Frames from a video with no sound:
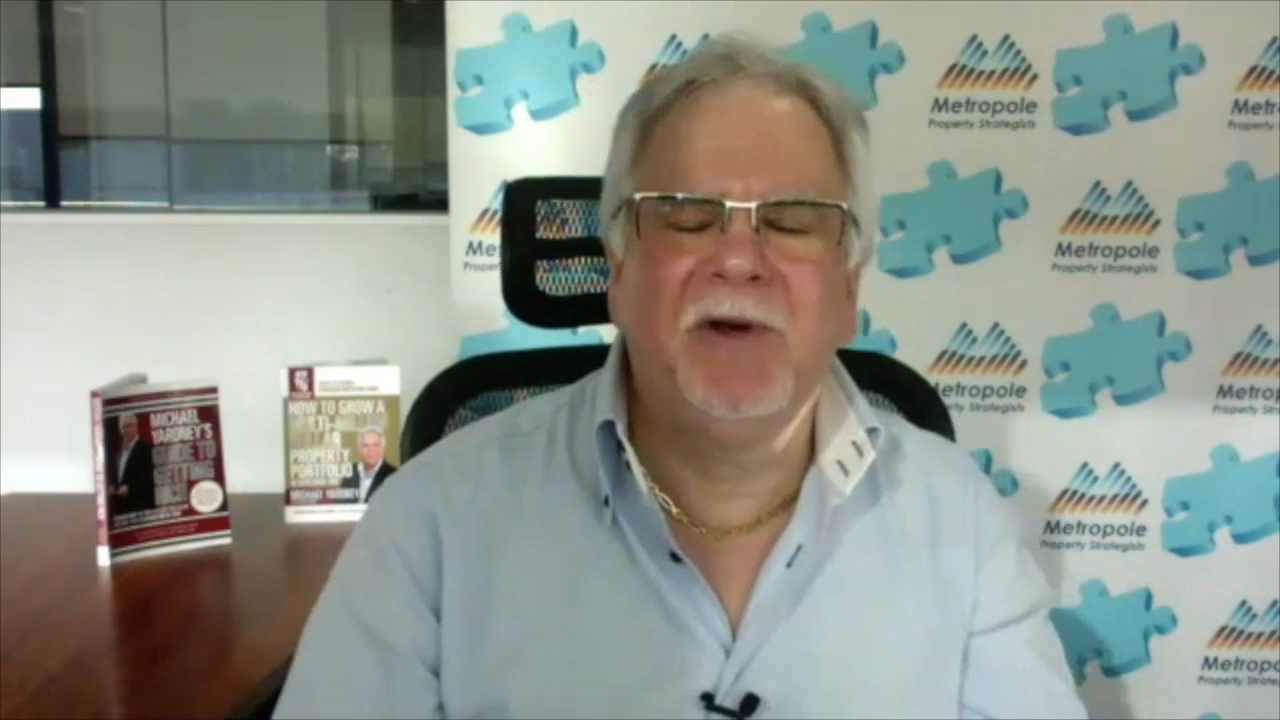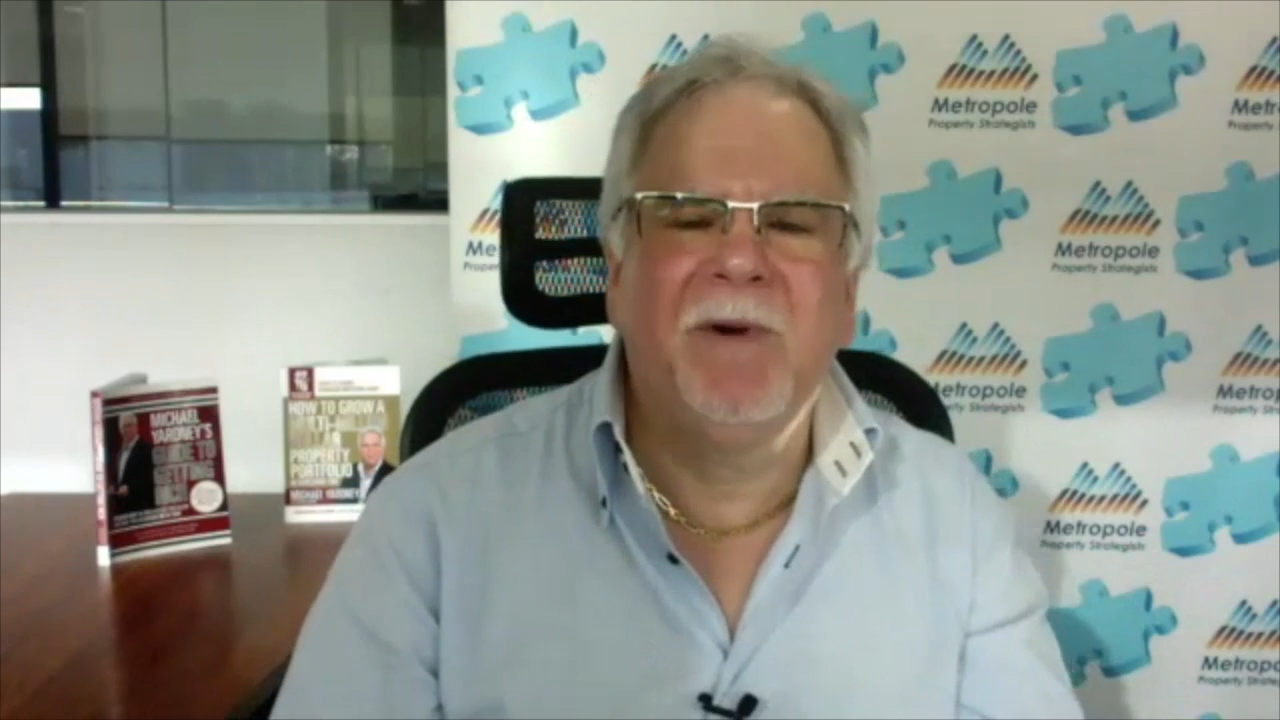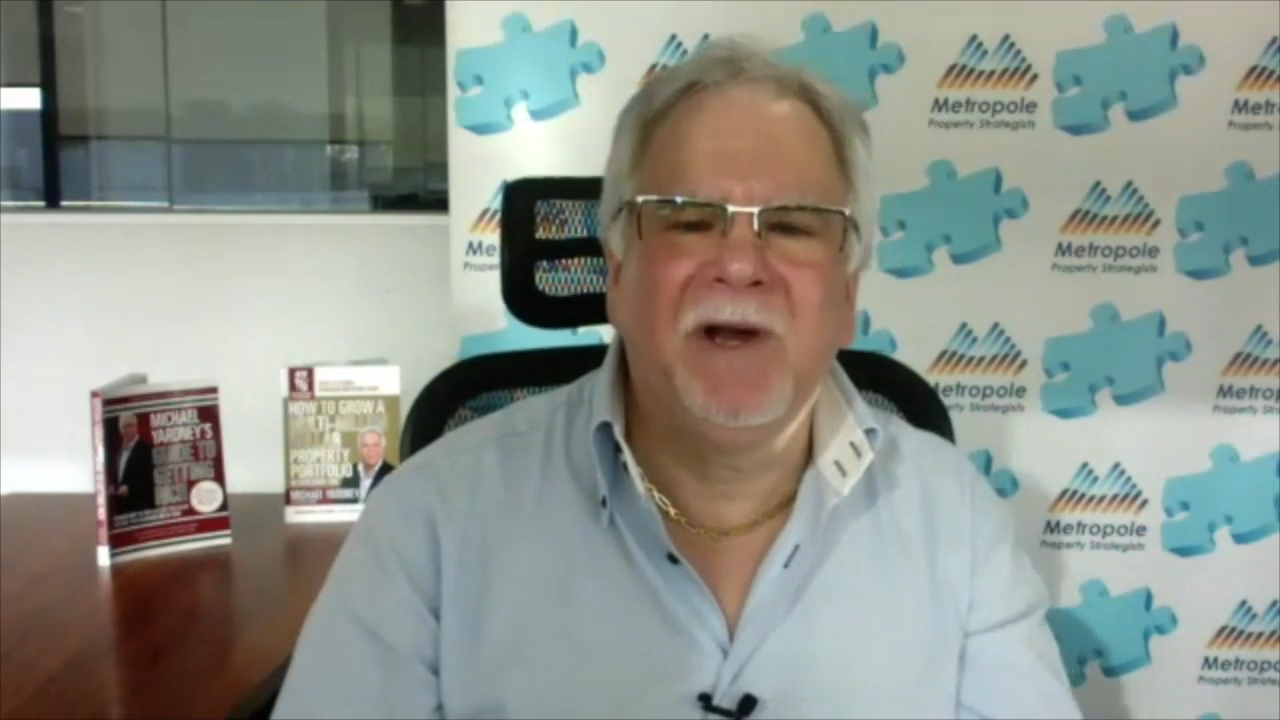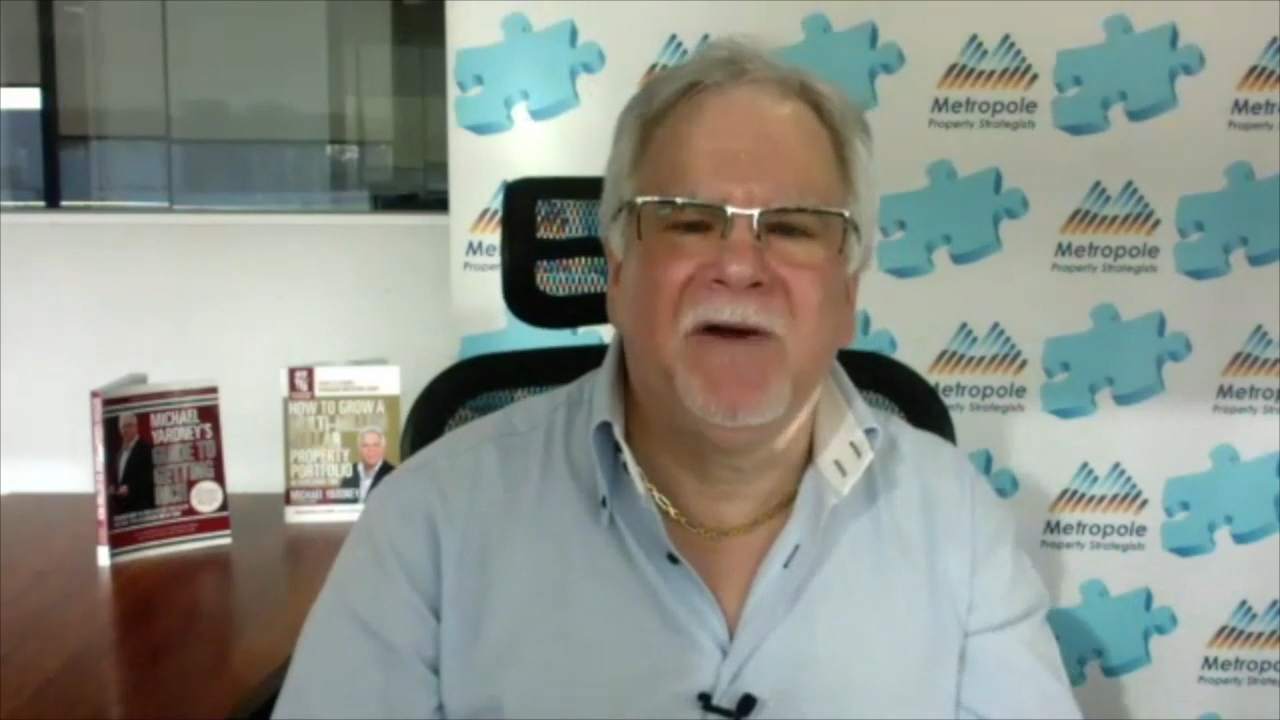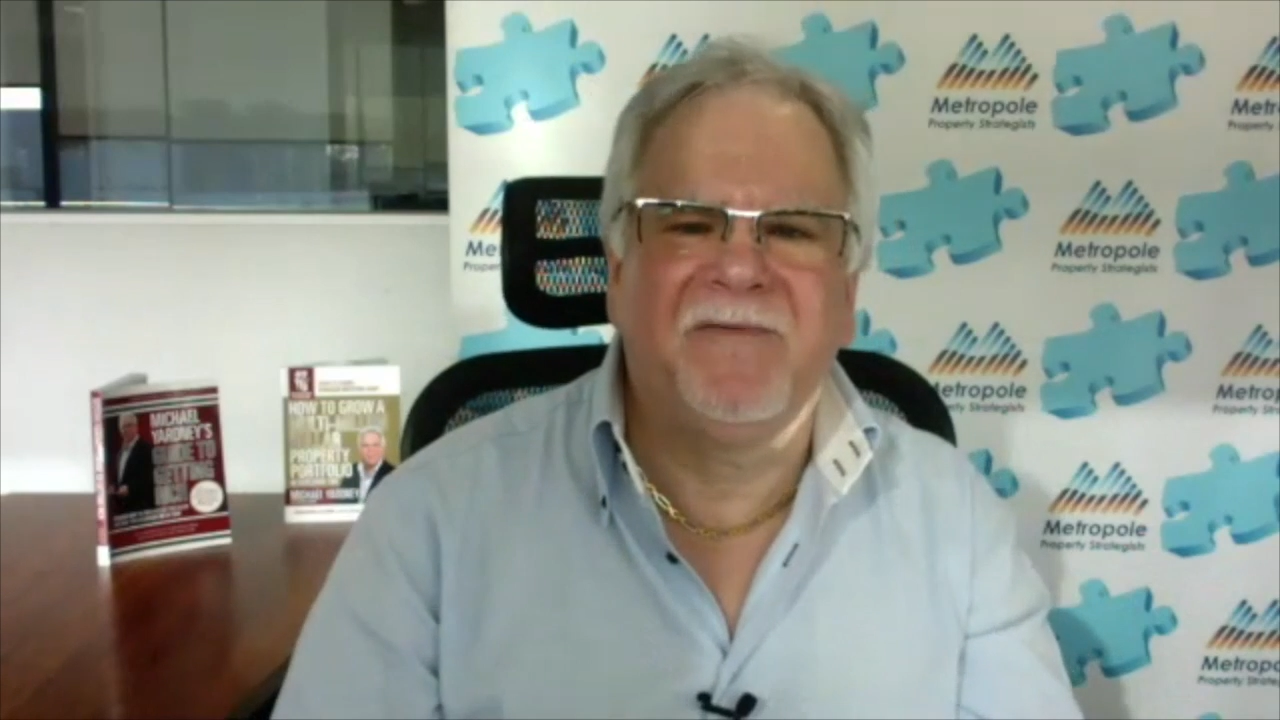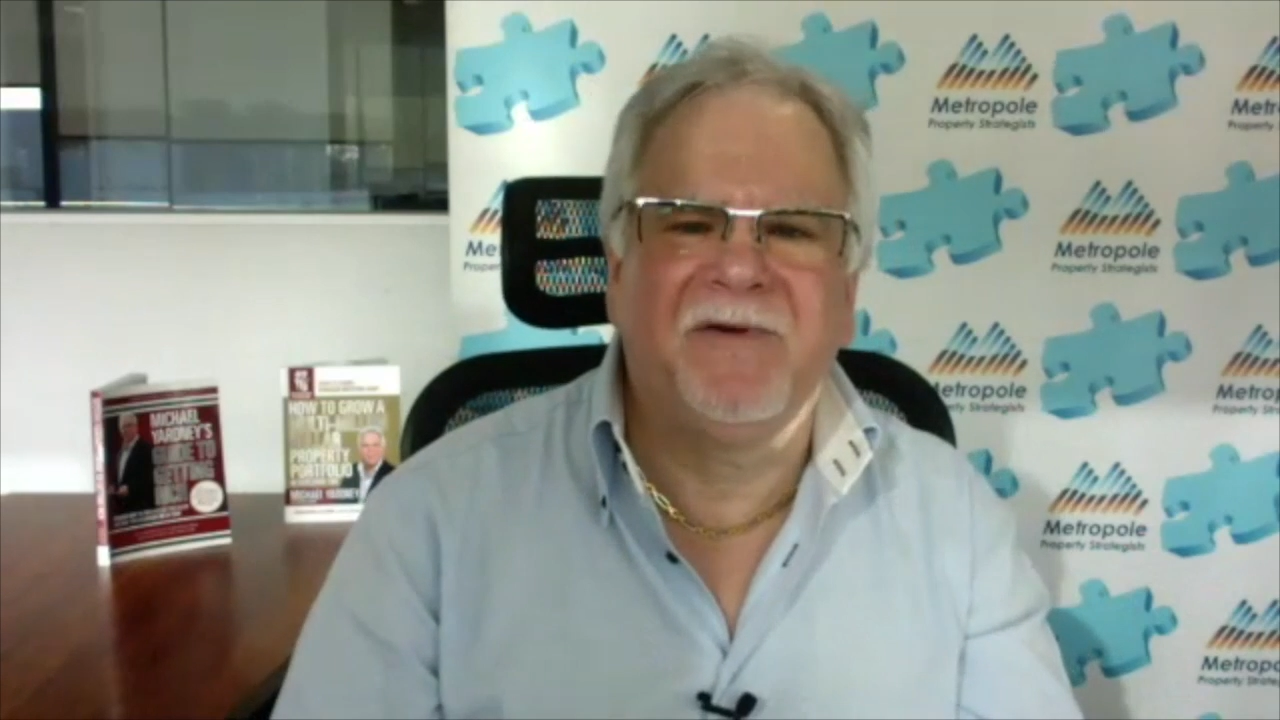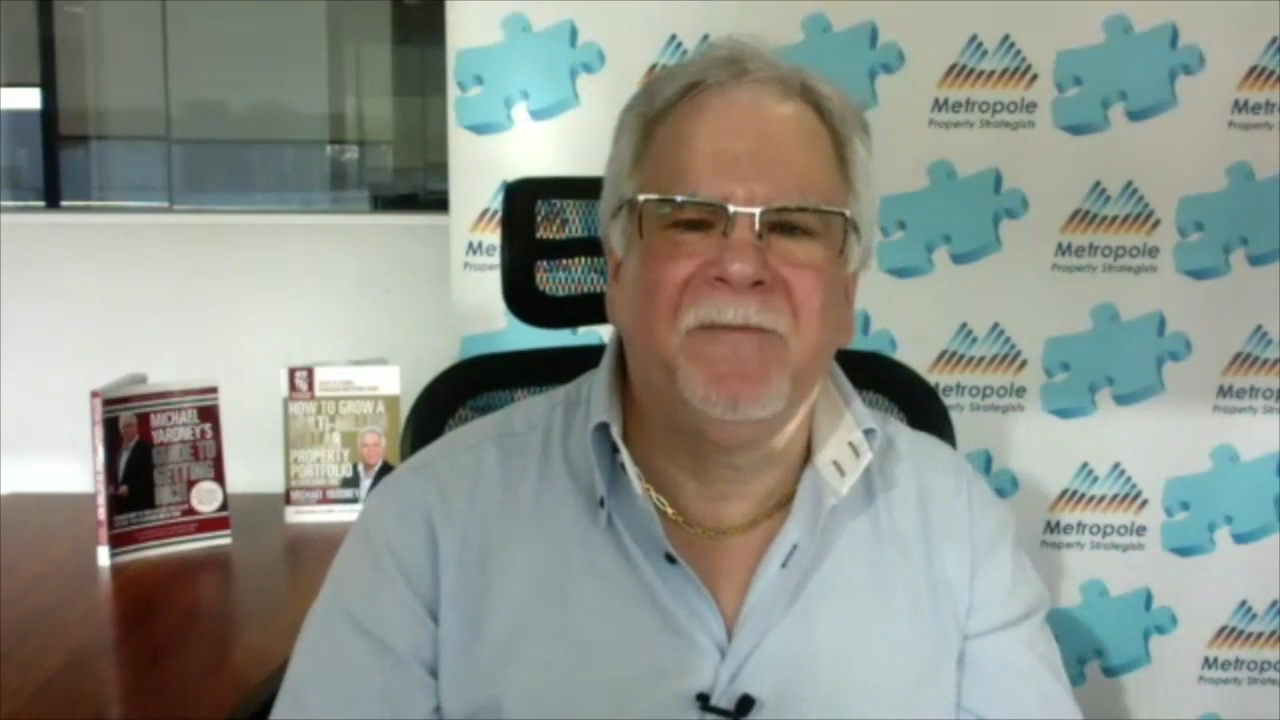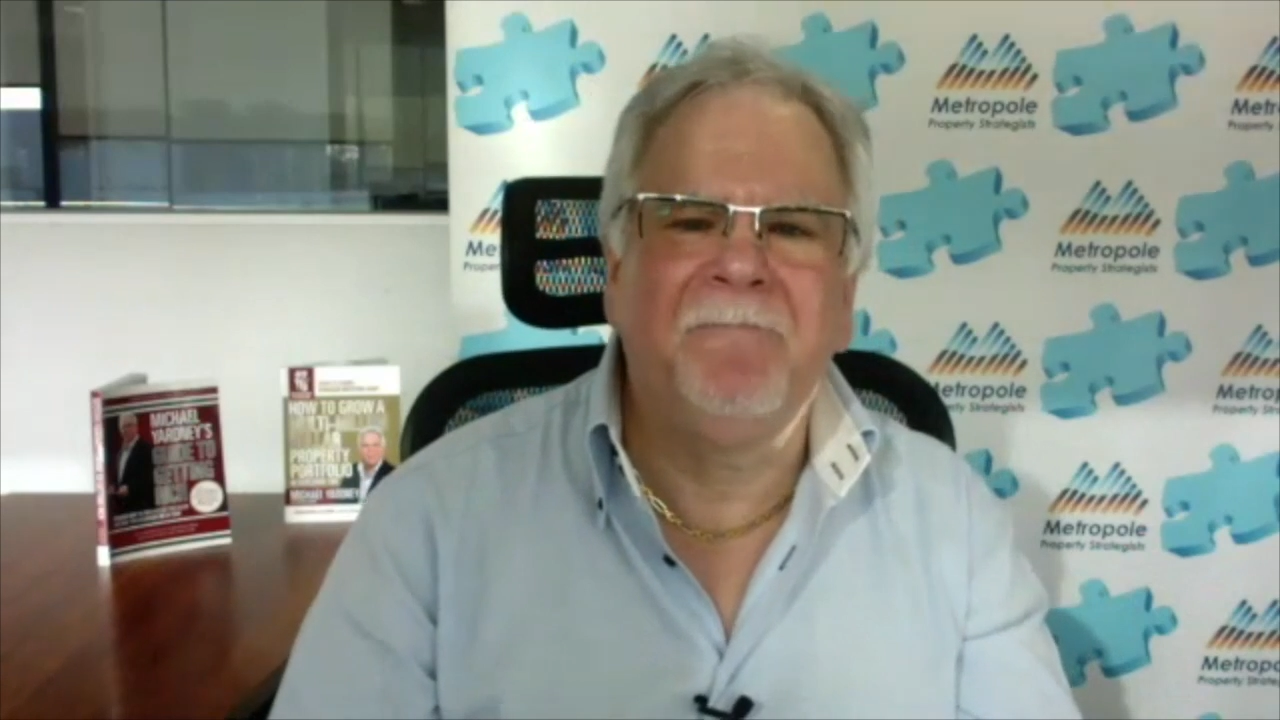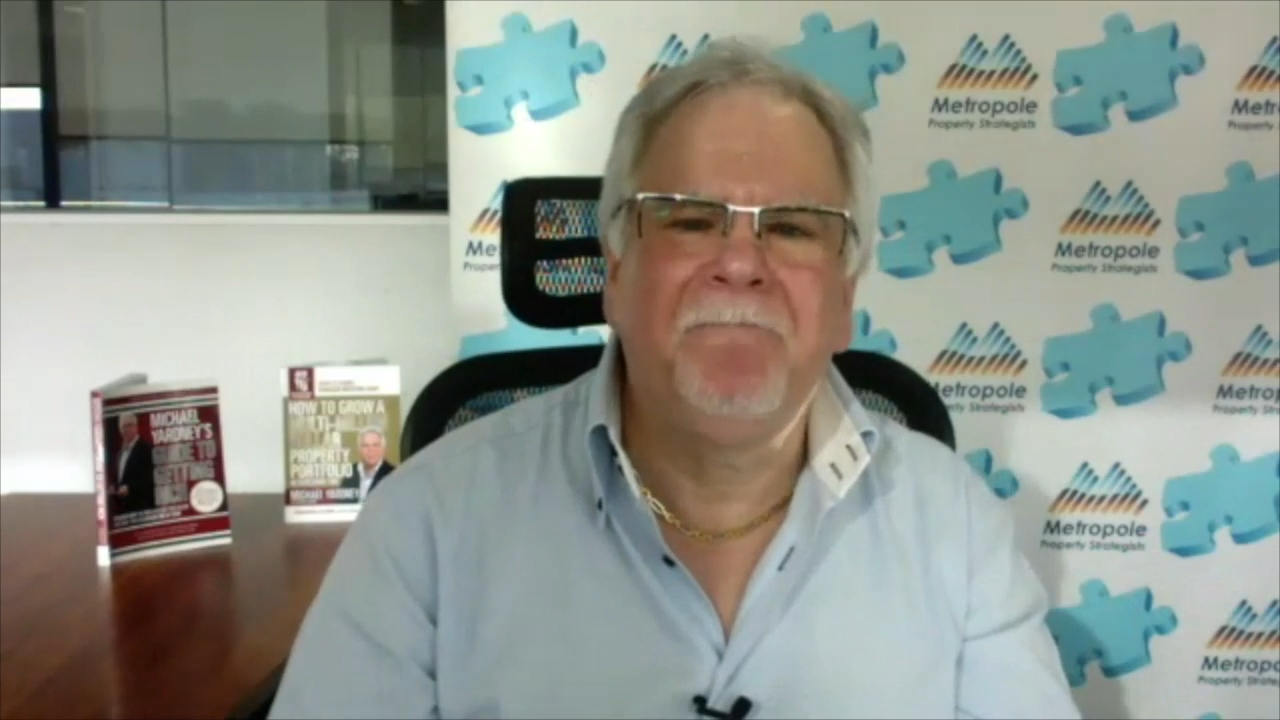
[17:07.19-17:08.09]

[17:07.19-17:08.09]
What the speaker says: in my life, Tom.